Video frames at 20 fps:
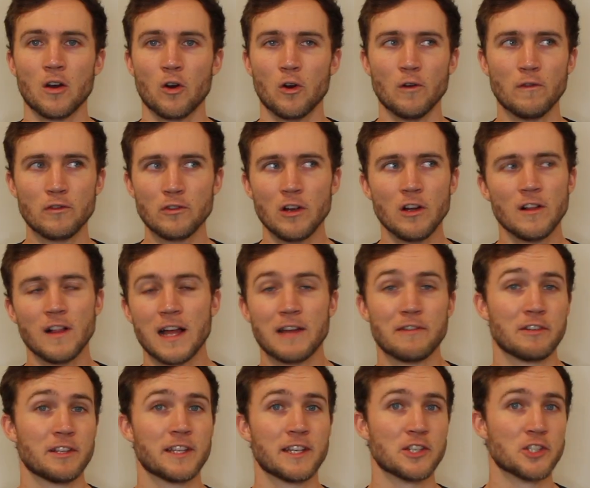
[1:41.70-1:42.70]
Overall, I
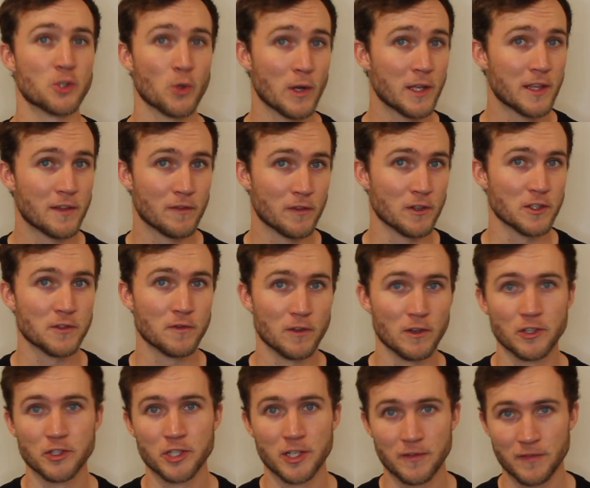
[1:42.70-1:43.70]
really enjoyed the first
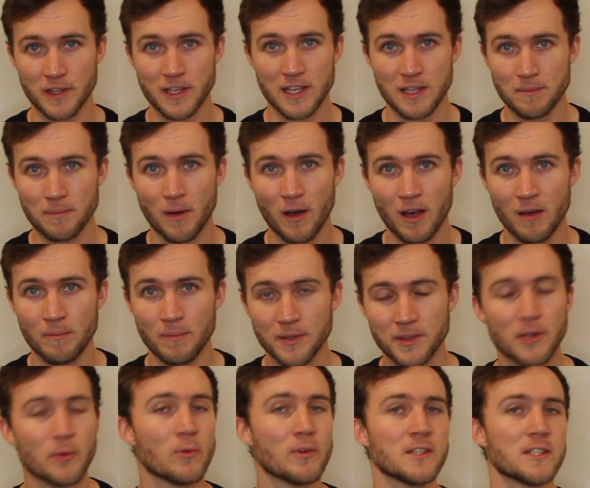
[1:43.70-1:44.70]
version of the HeatPod, but
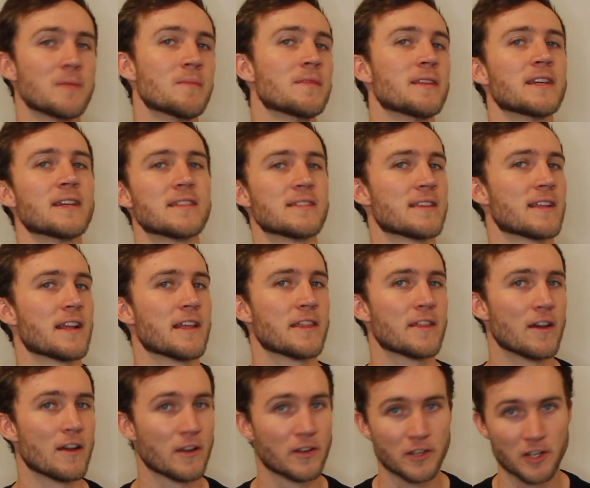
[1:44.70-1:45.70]
there were some things that I
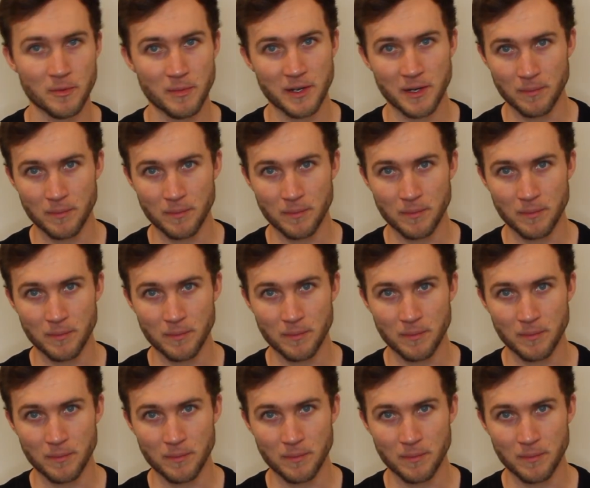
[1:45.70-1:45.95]
thought could have been